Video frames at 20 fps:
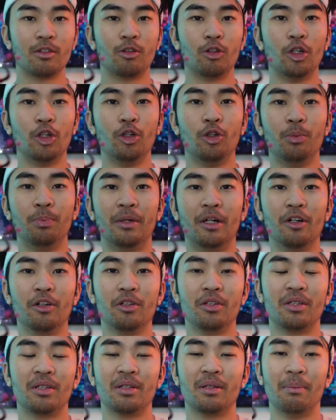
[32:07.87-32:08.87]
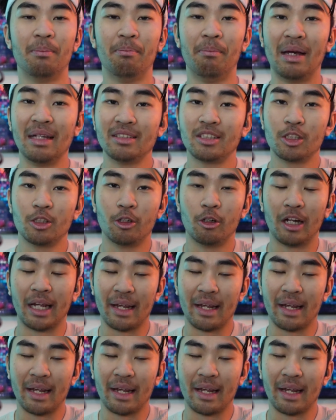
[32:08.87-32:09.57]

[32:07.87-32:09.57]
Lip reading: through both mental